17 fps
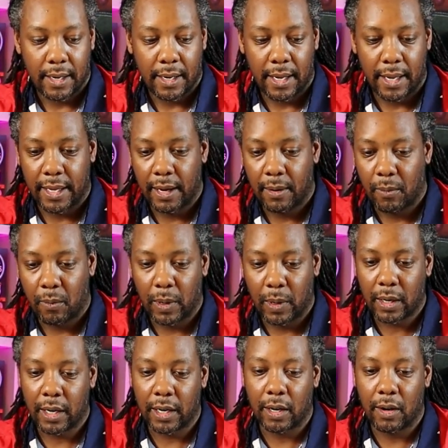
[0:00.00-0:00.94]
And then
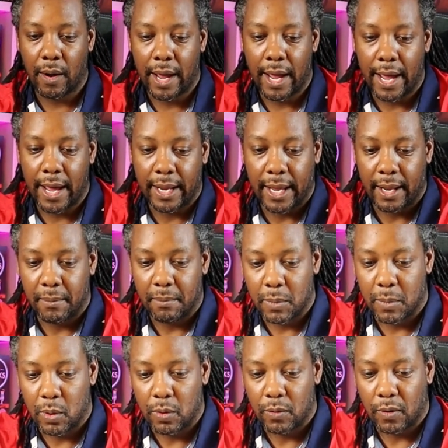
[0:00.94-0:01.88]
we're going to go ahead and
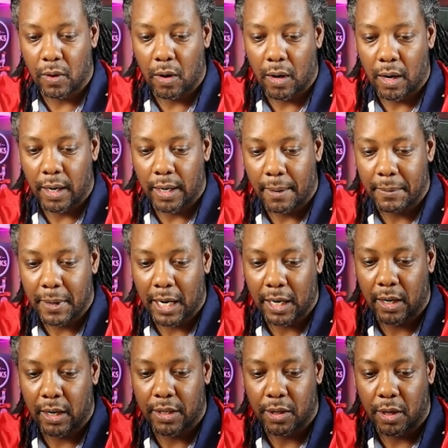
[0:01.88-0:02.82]
move on. I'm not
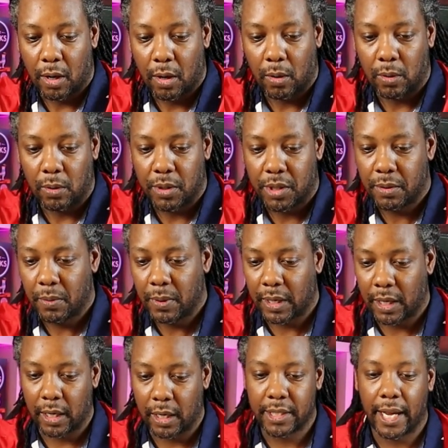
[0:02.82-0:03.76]
going to hold you. We're
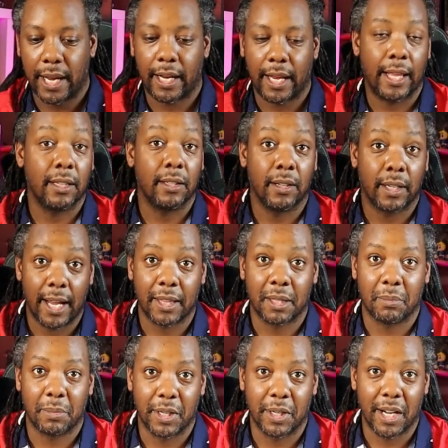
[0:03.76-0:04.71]
going to take a look at
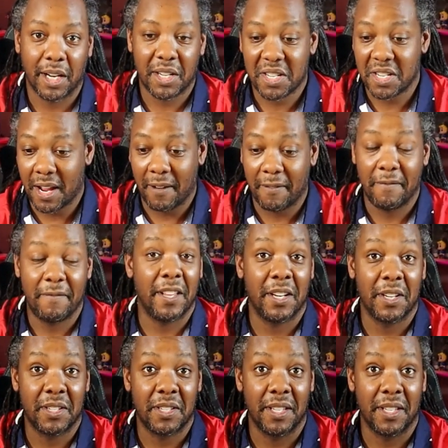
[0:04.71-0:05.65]
the production. I'll
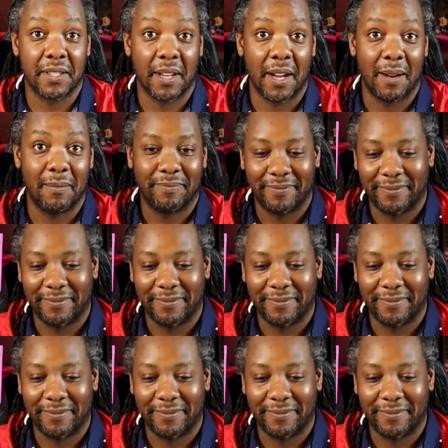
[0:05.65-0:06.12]
finish this up.